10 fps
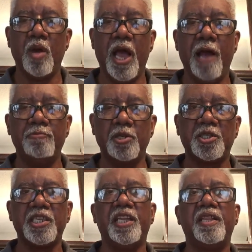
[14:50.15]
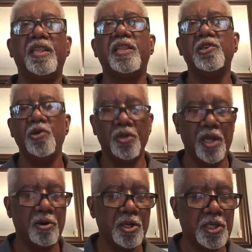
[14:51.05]
I will send you a
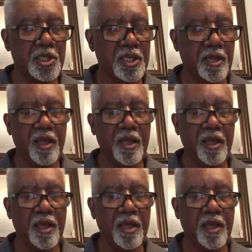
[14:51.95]
notice.